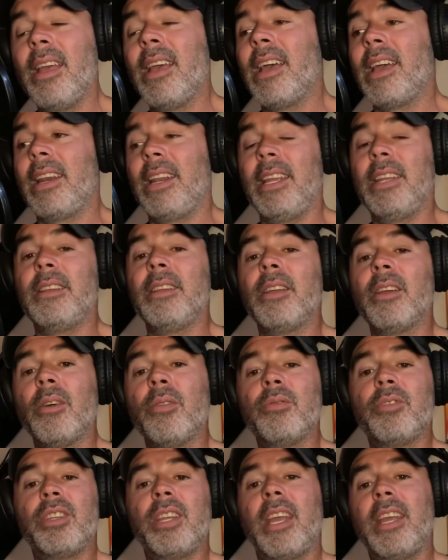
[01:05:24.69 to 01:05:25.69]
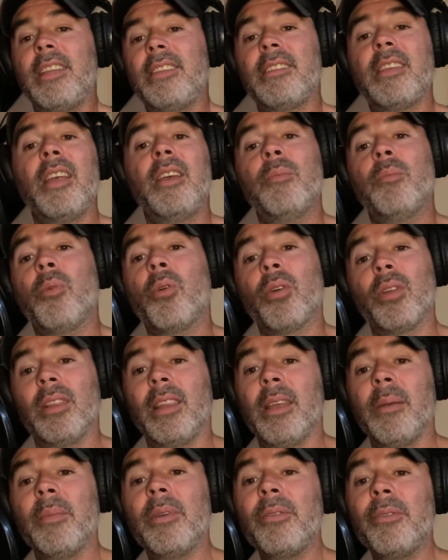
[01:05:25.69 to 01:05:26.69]
I need to go chase more
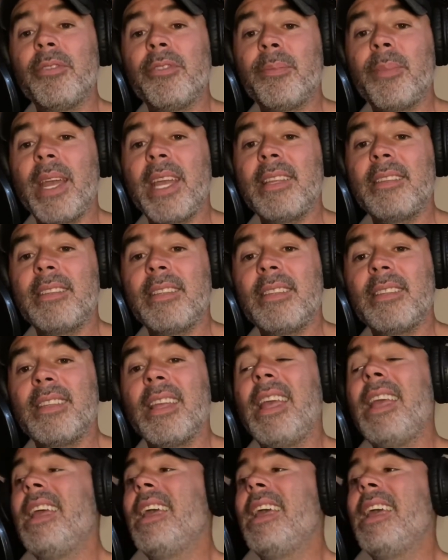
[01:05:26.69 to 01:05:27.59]
liminal spaces.